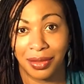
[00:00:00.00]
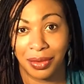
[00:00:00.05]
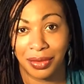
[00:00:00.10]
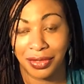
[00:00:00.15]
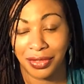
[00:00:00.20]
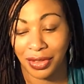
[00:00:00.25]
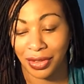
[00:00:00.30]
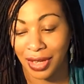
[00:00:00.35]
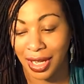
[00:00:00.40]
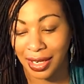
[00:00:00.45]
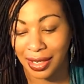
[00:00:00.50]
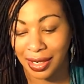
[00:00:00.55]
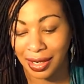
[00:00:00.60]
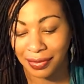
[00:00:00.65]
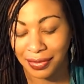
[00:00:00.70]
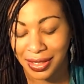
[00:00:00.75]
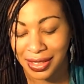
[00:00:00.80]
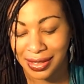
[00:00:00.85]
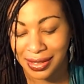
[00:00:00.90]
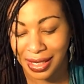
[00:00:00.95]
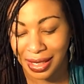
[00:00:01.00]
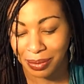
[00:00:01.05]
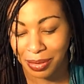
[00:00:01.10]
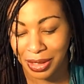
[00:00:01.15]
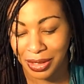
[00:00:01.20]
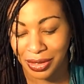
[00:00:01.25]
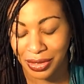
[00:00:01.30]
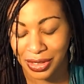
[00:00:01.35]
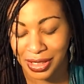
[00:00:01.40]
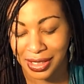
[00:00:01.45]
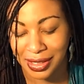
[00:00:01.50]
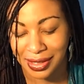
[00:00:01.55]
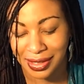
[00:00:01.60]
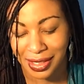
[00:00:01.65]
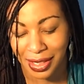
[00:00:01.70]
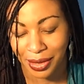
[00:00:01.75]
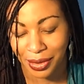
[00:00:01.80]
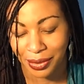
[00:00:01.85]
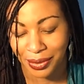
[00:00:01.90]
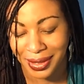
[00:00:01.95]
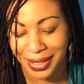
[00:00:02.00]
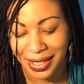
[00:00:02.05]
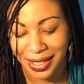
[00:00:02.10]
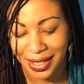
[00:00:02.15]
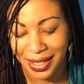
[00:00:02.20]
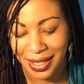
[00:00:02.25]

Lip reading: that we've got. I love this deck because it's so